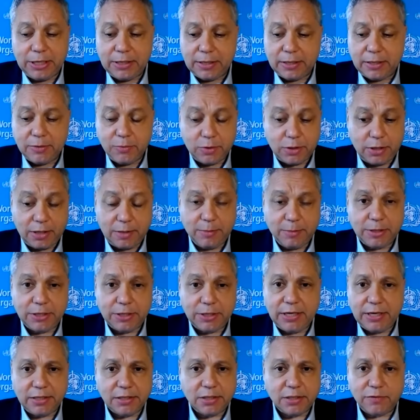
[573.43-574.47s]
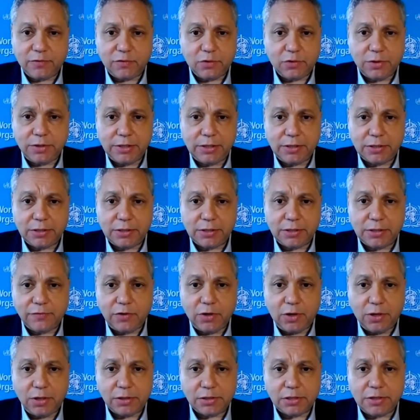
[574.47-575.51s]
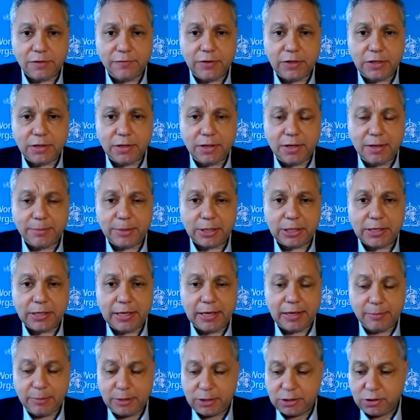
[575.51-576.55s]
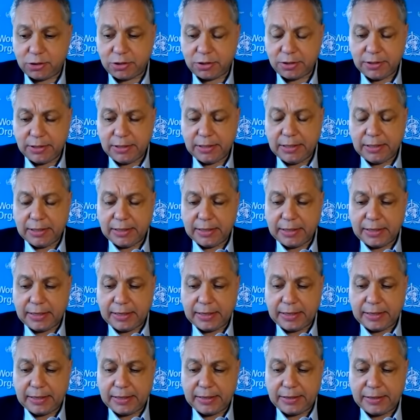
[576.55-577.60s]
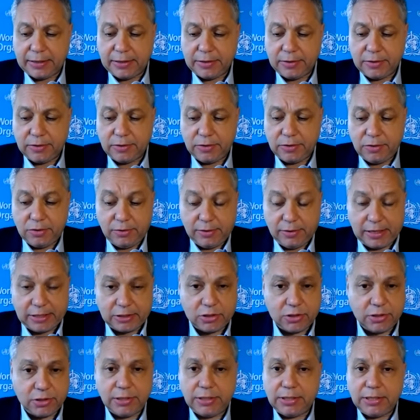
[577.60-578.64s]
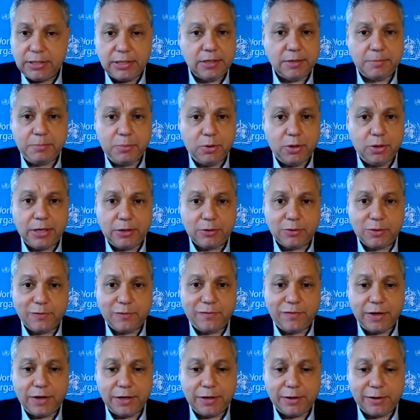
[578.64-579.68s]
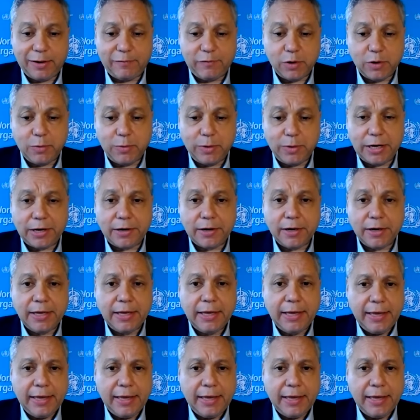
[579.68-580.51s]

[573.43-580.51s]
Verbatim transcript: And we're talking about tens of trillions of dollars of economic damage. You actually need to put out the fire everywhere.